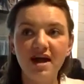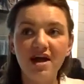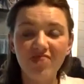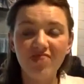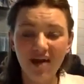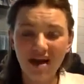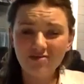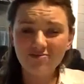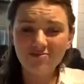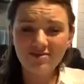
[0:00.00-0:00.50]

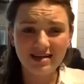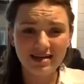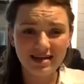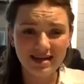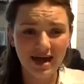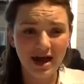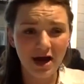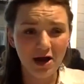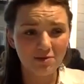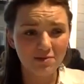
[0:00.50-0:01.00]
that really
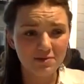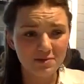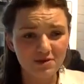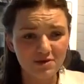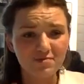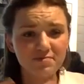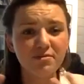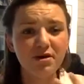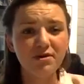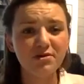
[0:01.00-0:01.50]
helps sort
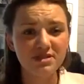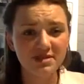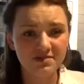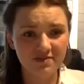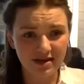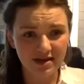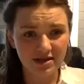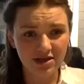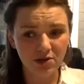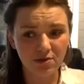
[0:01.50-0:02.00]
of
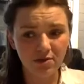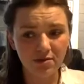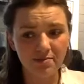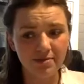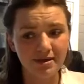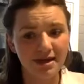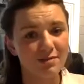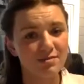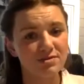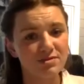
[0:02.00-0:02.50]
motivate you and be
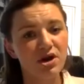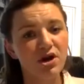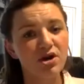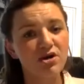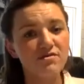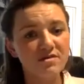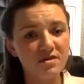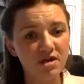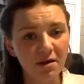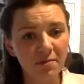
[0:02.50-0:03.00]
able to
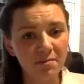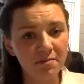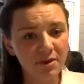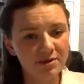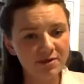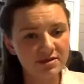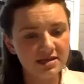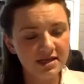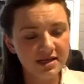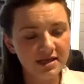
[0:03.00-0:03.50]
overcome
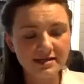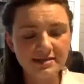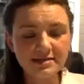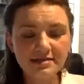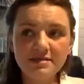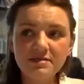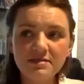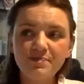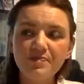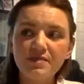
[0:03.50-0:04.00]
those
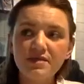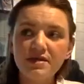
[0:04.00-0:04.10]
things.